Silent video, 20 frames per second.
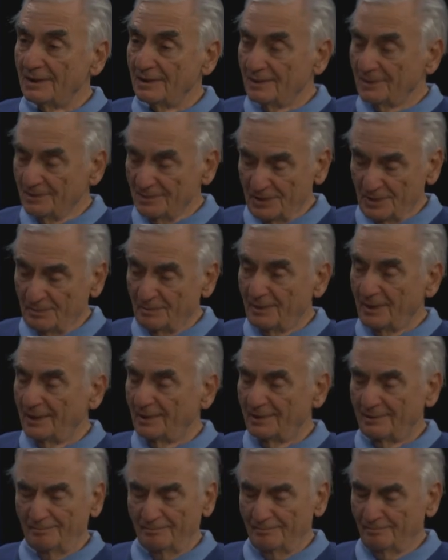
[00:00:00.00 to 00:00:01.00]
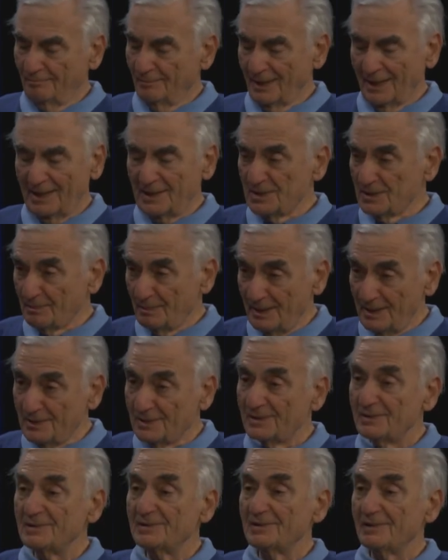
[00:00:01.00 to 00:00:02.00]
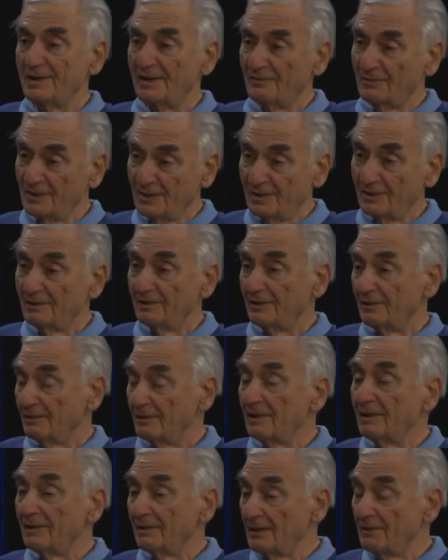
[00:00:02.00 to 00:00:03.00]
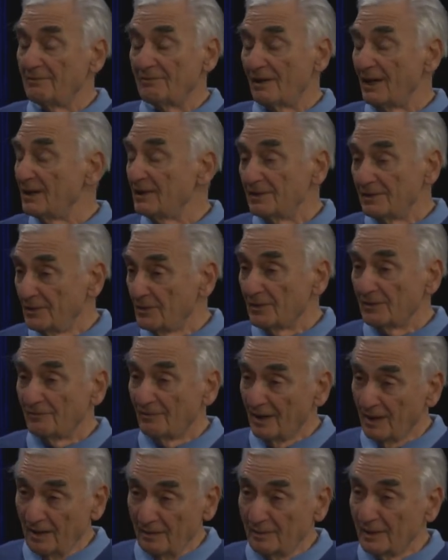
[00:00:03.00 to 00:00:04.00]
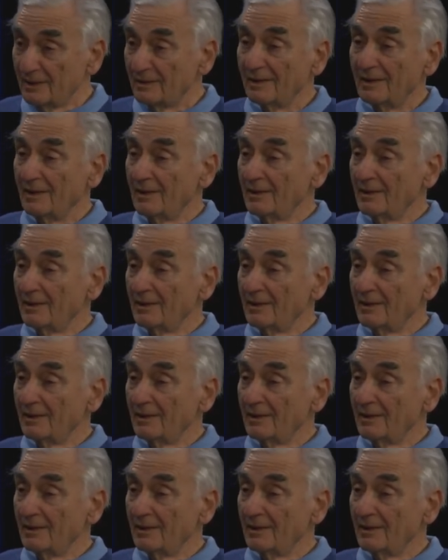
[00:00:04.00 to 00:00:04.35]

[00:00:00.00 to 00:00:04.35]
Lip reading: and plant species and everything that they find in their environment.